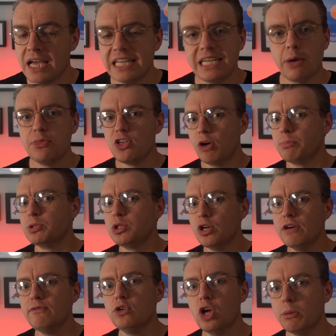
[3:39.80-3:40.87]
Now, the
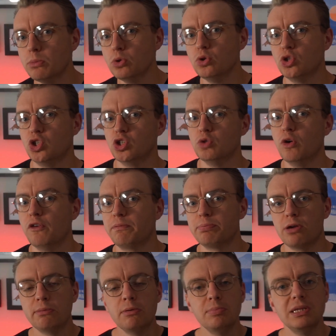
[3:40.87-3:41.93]
observant amongst you have
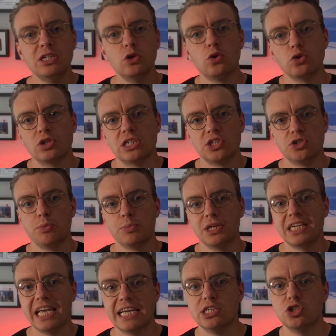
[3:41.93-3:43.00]
probably noticed
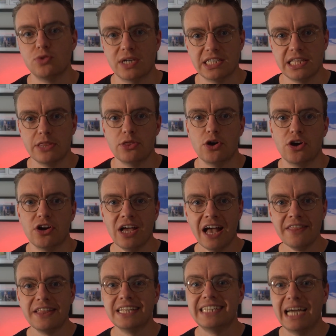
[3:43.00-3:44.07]
something interesting there.
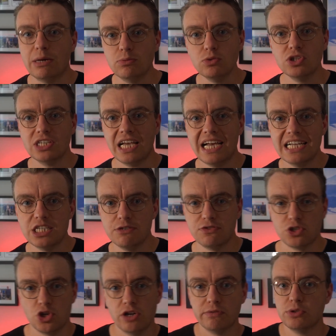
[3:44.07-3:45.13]
The downsides of
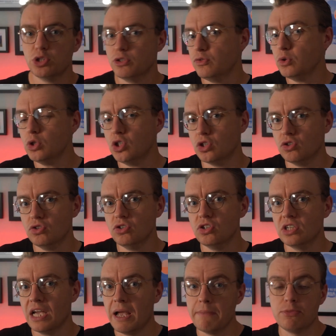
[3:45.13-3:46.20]
serverless
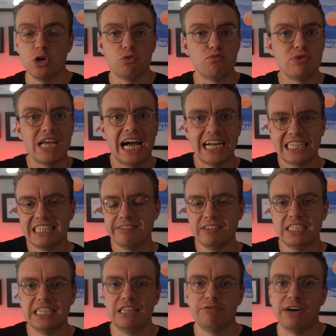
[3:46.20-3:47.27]
functions, their
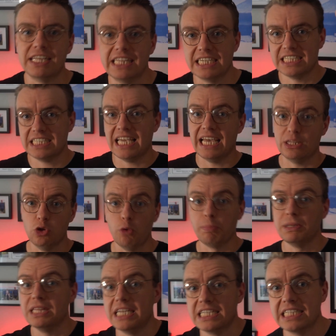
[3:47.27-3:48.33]
reactivity, the fact they scale up
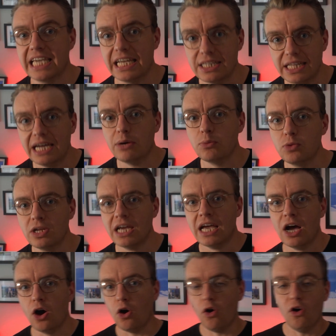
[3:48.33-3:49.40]
and they scale down,
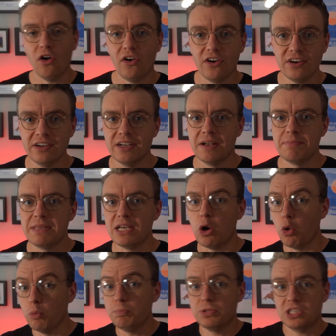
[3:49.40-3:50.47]
are the
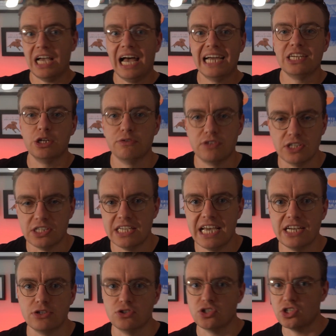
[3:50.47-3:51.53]
upside of
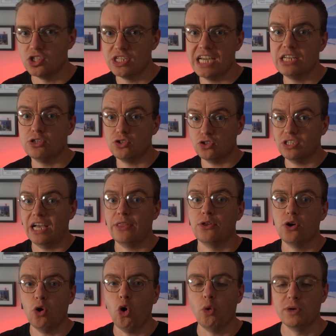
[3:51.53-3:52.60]
containers. Containers are sat
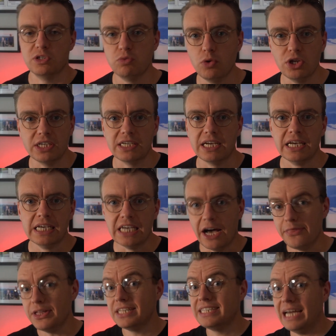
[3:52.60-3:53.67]
there always running.
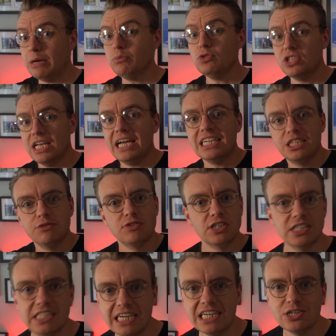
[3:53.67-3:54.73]
And the downsides of
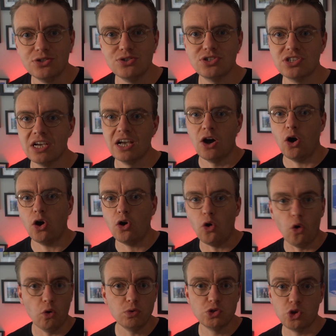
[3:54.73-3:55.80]
containers are
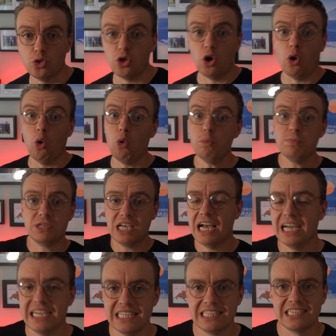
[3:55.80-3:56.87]
also the
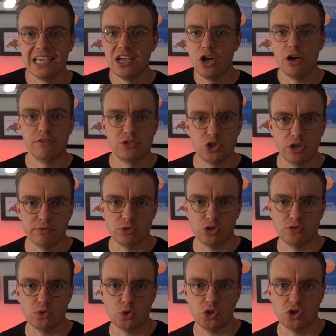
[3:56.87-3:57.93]
upsides of serverless
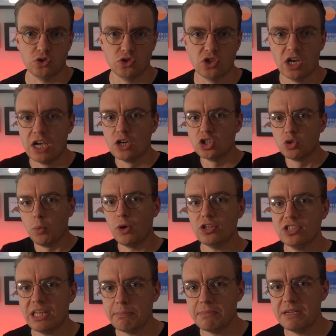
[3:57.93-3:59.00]
functions. So what
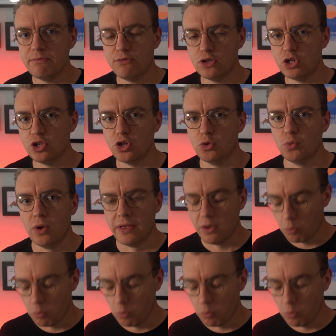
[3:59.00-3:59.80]
does that mean for you?